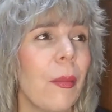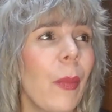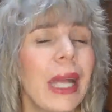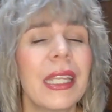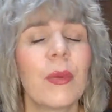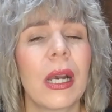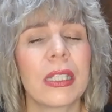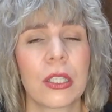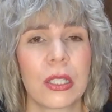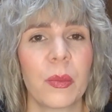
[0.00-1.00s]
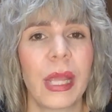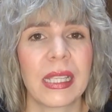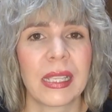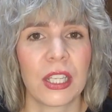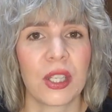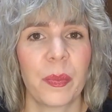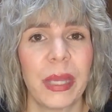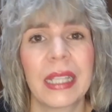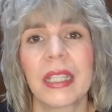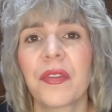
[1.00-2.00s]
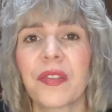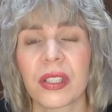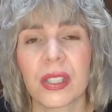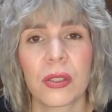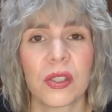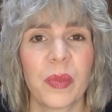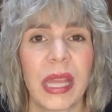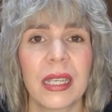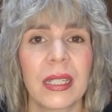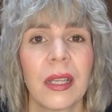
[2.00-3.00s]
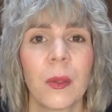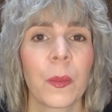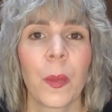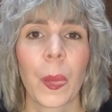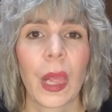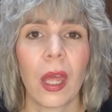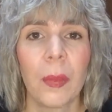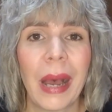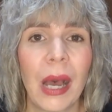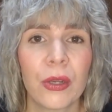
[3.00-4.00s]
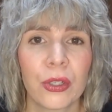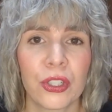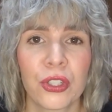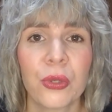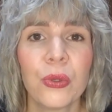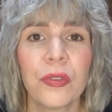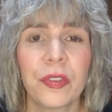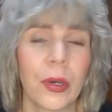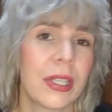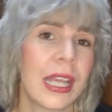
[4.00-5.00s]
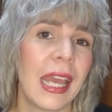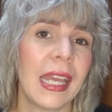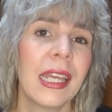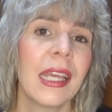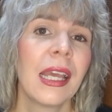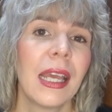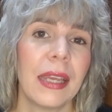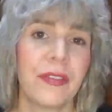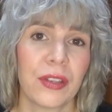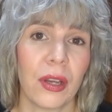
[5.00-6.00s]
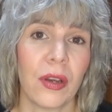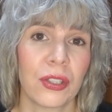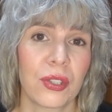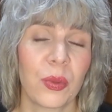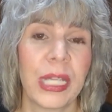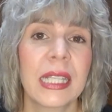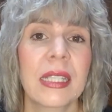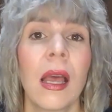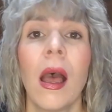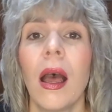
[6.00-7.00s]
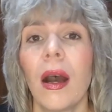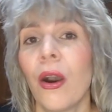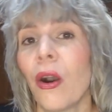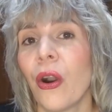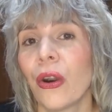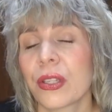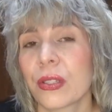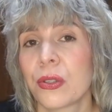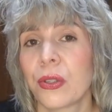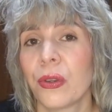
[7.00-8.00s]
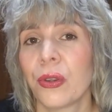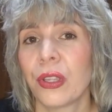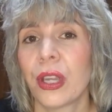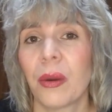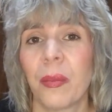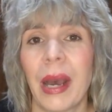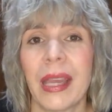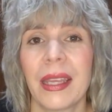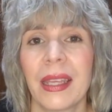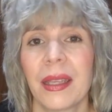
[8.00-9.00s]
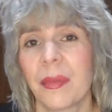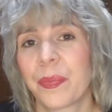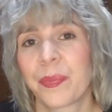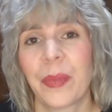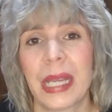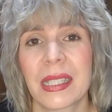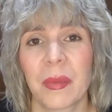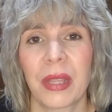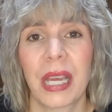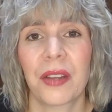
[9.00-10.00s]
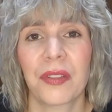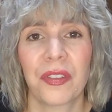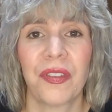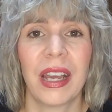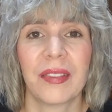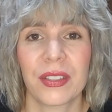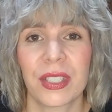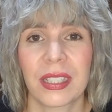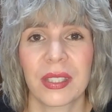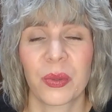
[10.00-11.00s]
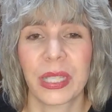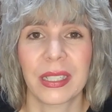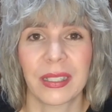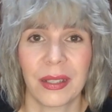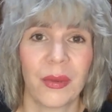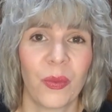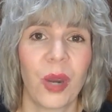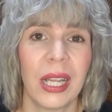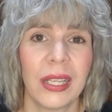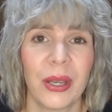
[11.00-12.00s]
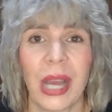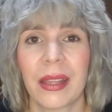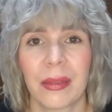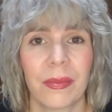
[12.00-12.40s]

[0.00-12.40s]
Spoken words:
money-wise, it just makes such a big difference to spend £1 or £2 for a day on sweets, or to buy something out for 5 or 6 quid while you're